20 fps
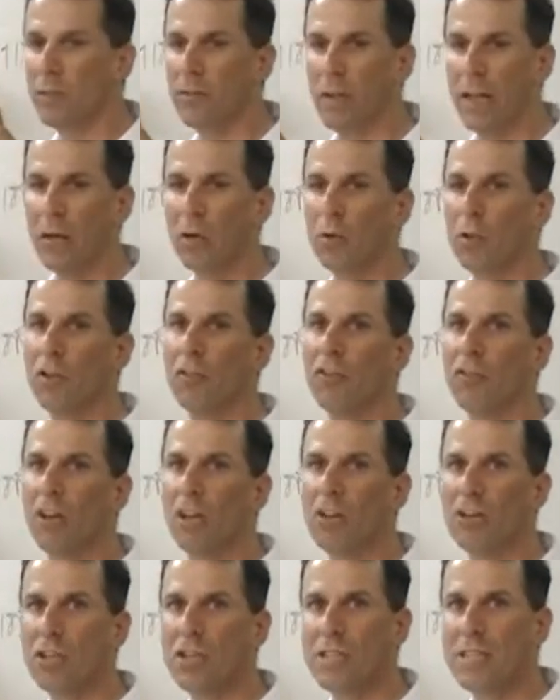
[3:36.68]
of
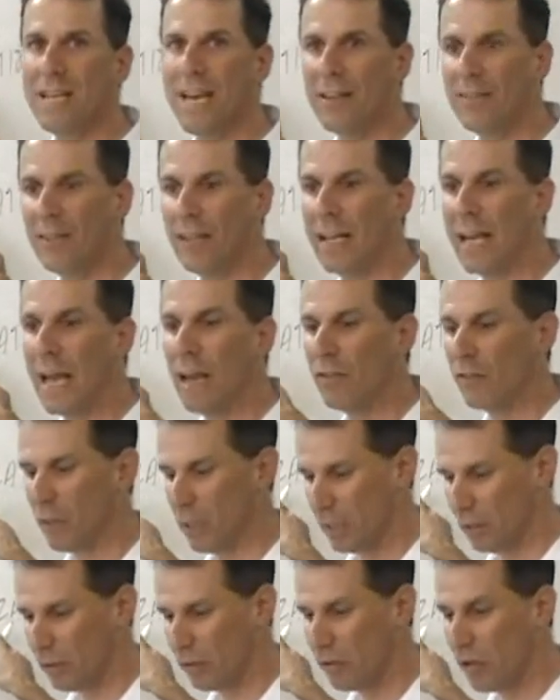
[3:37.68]
localization testing as
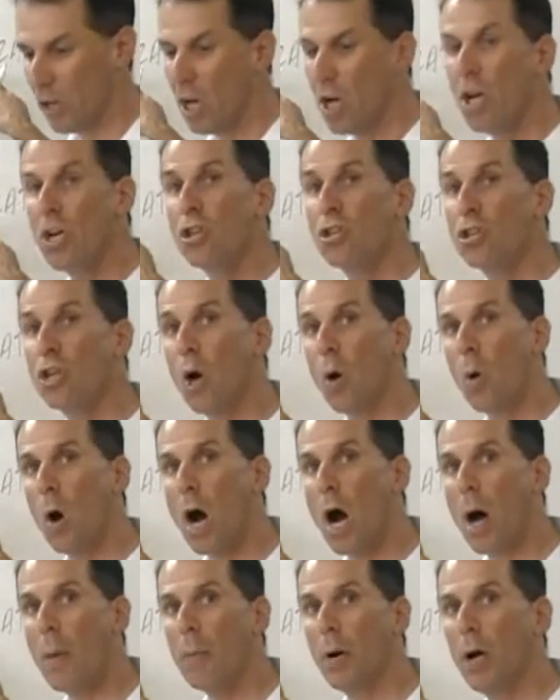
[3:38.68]
things show
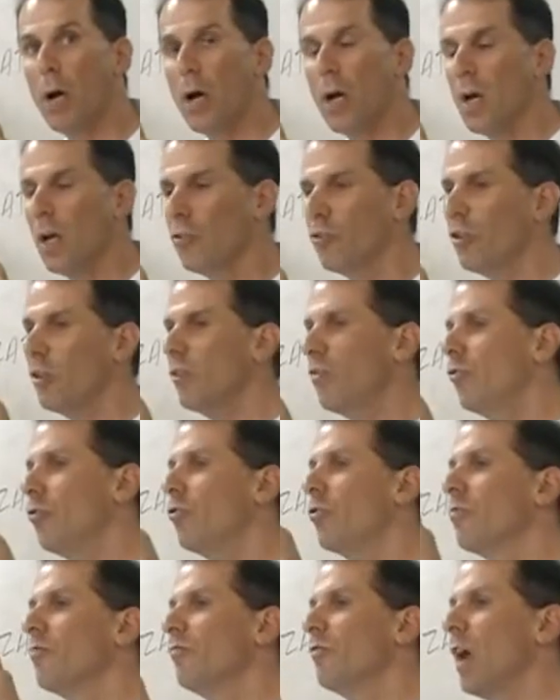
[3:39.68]
up. So this
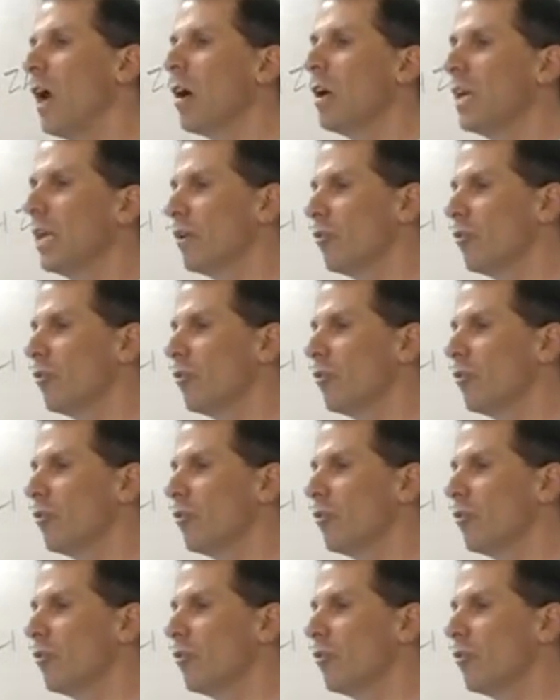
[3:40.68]
is a very